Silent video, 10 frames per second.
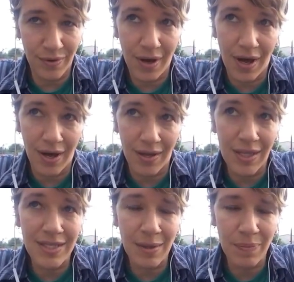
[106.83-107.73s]

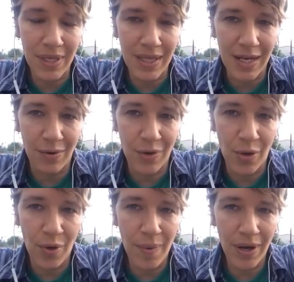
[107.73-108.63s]
it's something they don't
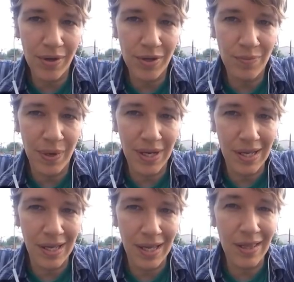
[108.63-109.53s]
know about you, but
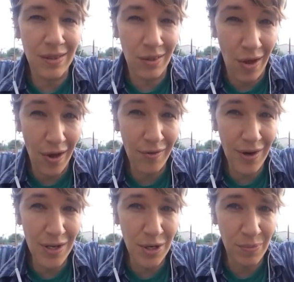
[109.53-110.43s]
in the long
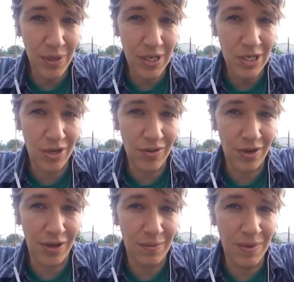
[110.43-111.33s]
run, you're pretty sure
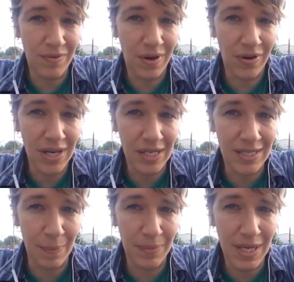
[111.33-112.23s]
they're going to be very
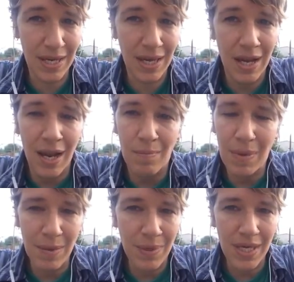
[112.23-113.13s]
accepting.
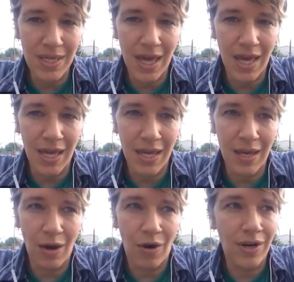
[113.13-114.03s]
Maybe
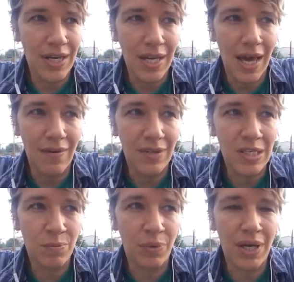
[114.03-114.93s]
they already have
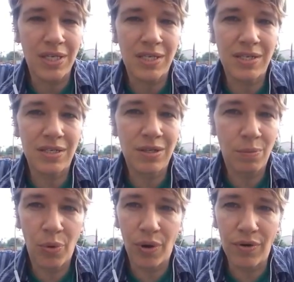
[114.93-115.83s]
expressed
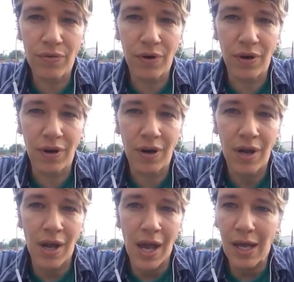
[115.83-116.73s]
support for
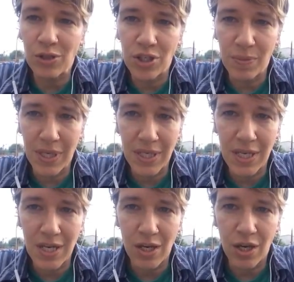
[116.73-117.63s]

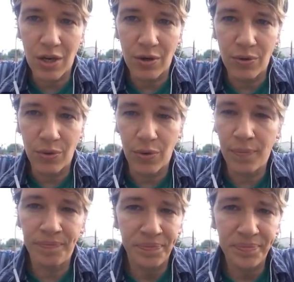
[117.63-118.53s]
LGBTQ
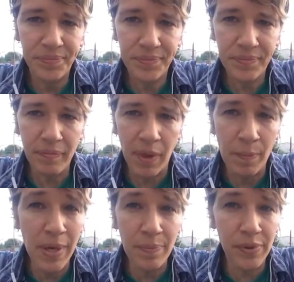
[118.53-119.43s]

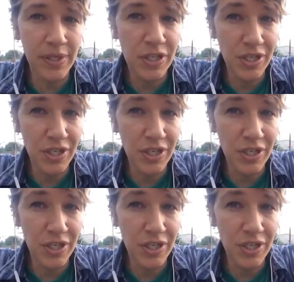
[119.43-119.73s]
people in